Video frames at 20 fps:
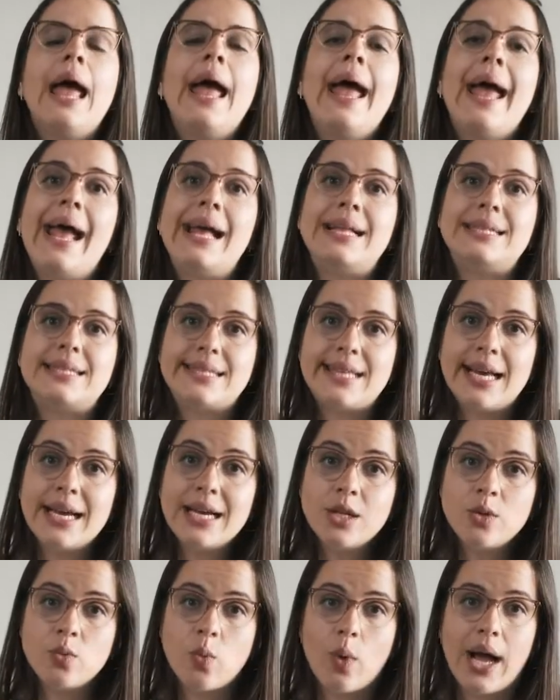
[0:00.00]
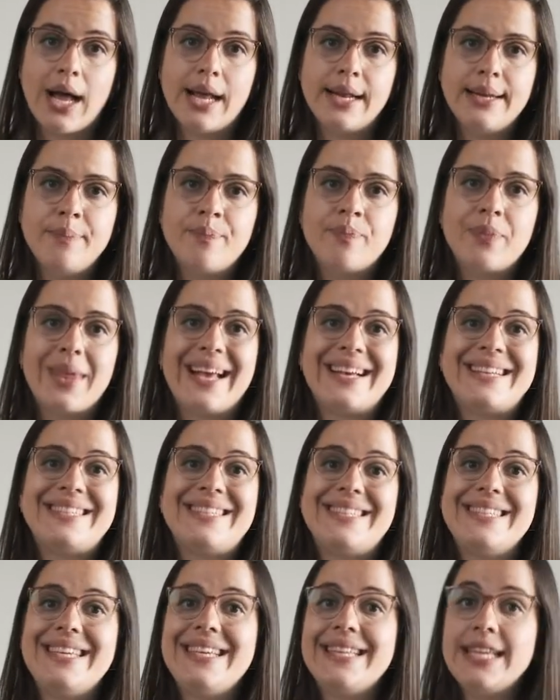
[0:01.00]
And second one,
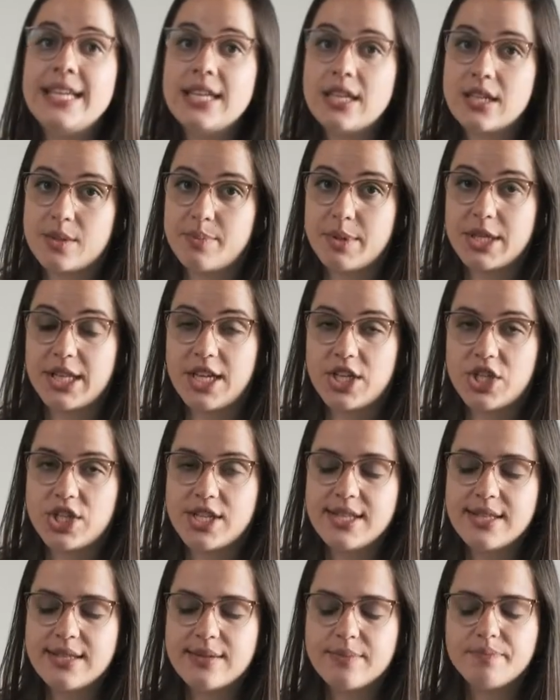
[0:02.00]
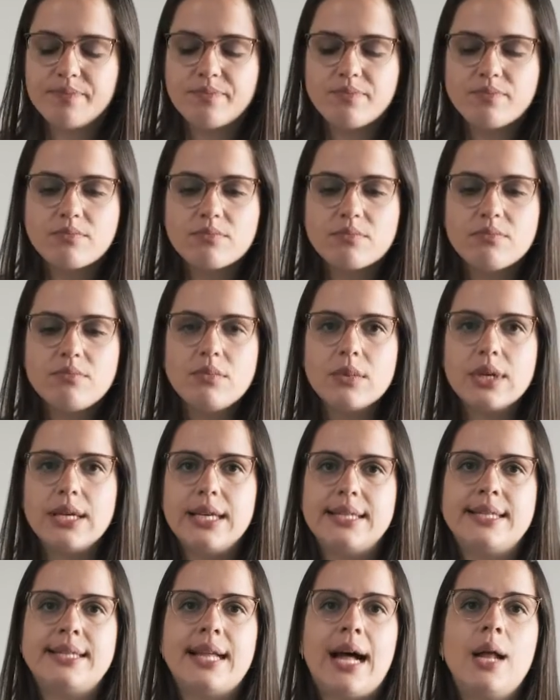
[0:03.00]
exceeding expectations,
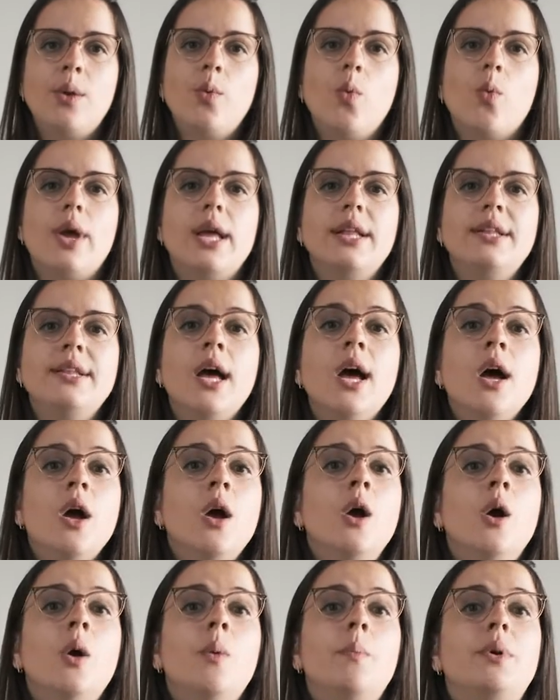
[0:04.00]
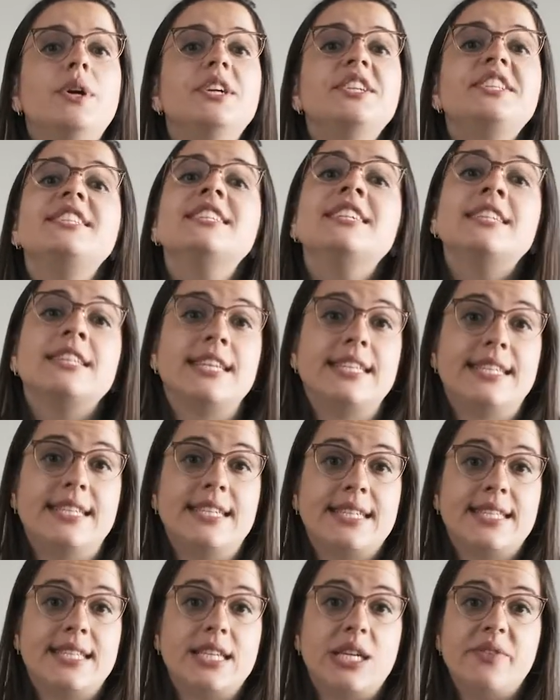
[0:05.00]
is done with
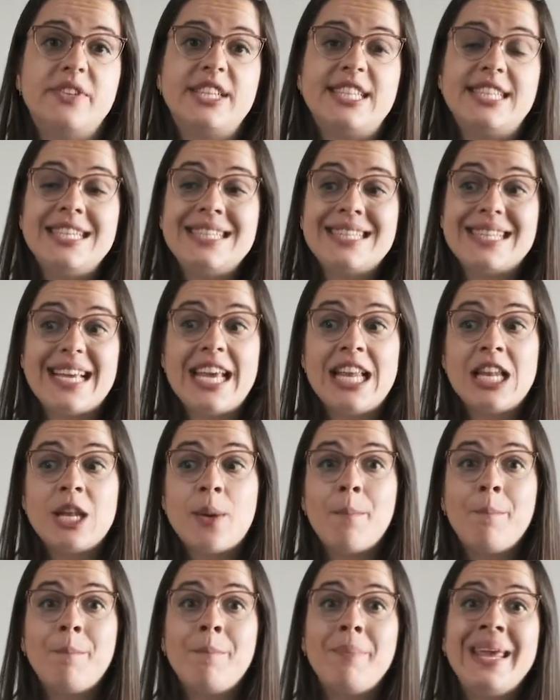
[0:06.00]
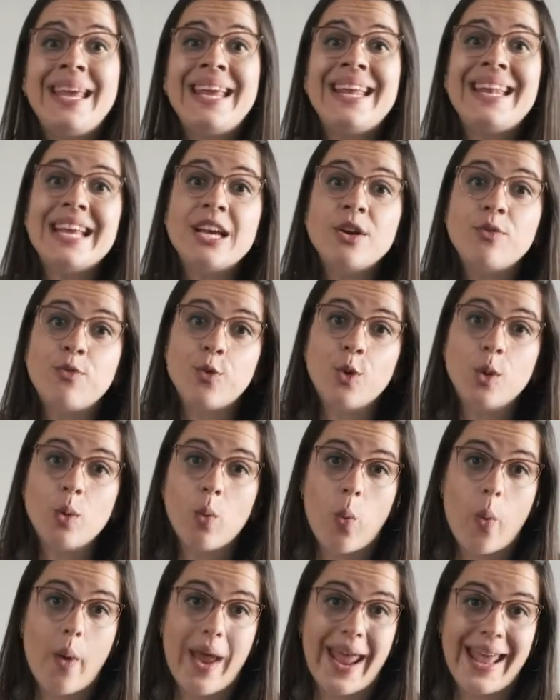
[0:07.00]
personalizing services in a meaningful
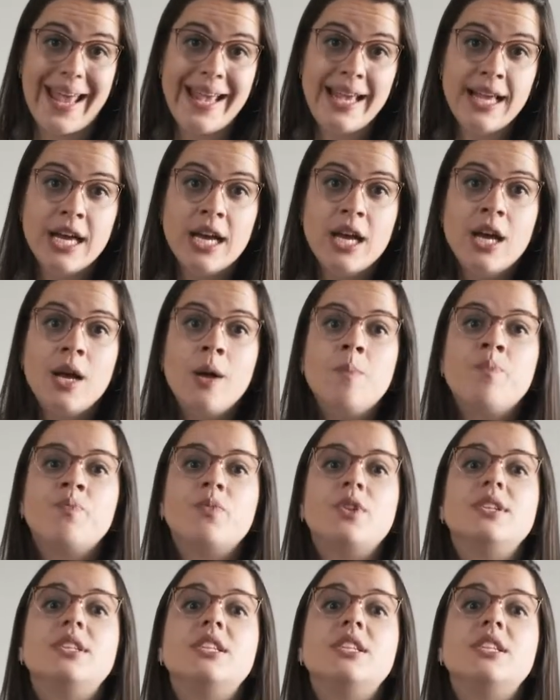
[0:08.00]
way to the